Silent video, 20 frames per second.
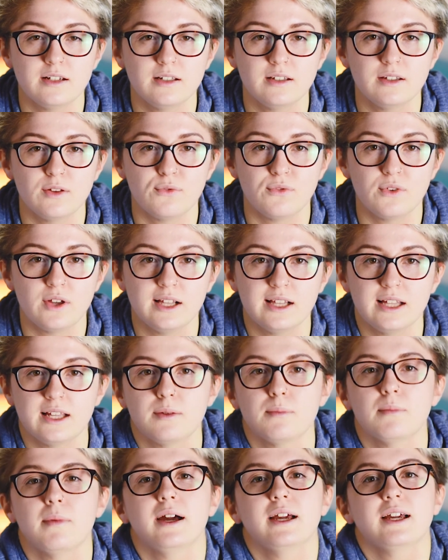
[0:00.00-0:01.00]
the feeling
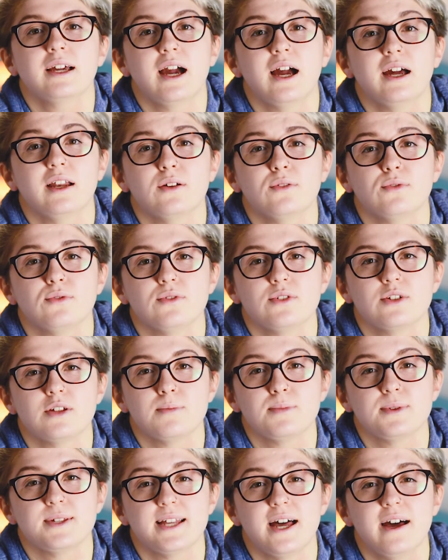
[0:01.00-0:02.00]
might kind of
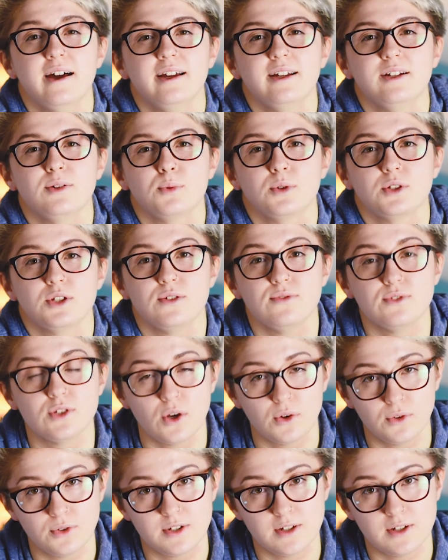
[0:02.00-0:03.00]
subside once you've told